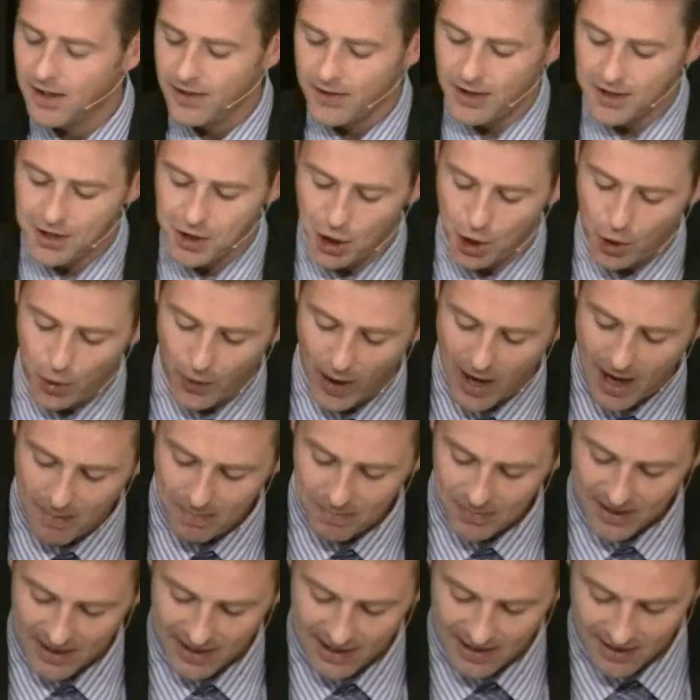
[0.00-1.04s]
that's
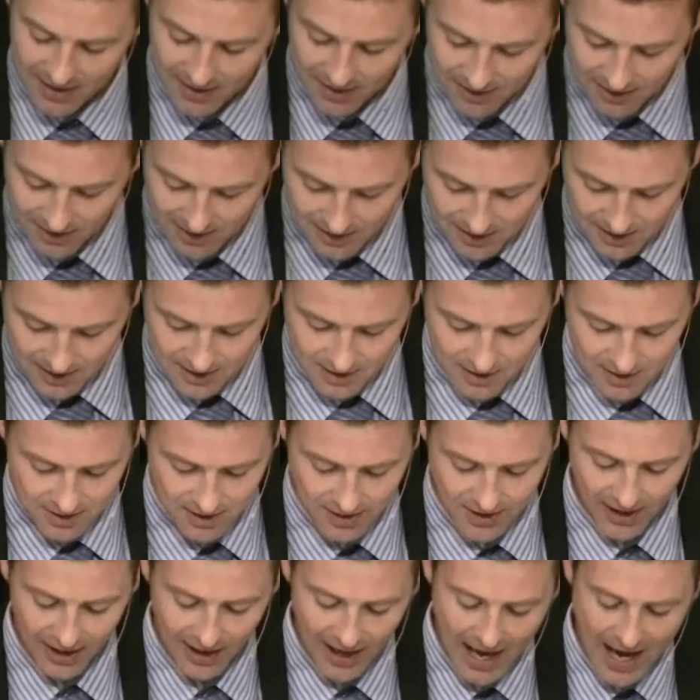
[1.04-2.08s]
crept in to
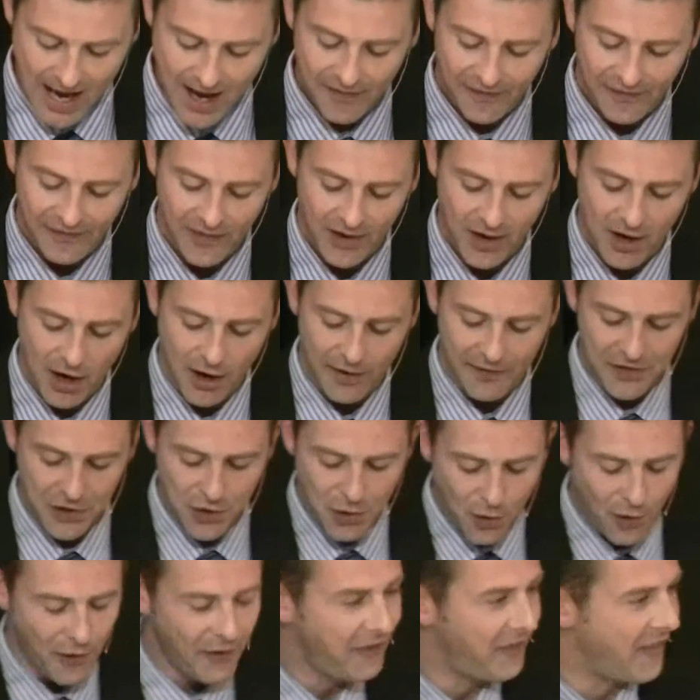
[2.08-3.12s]
the life of
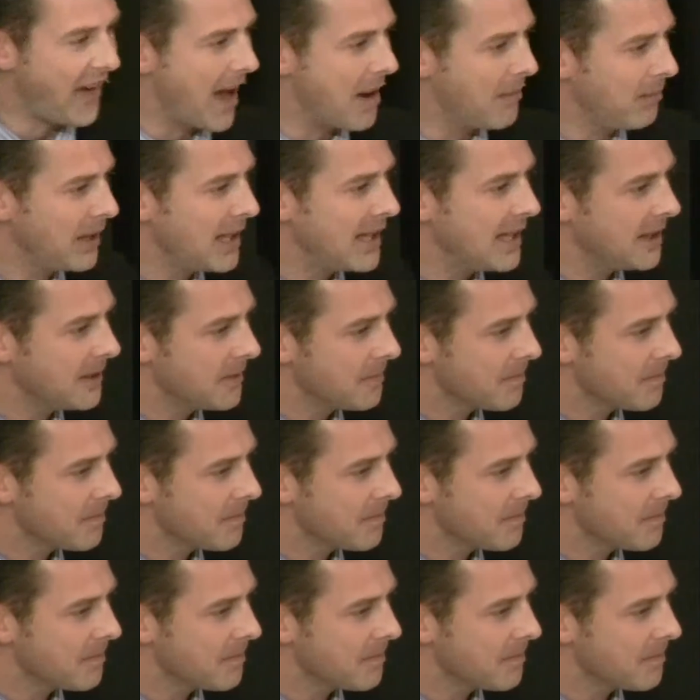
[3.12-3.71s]
your family?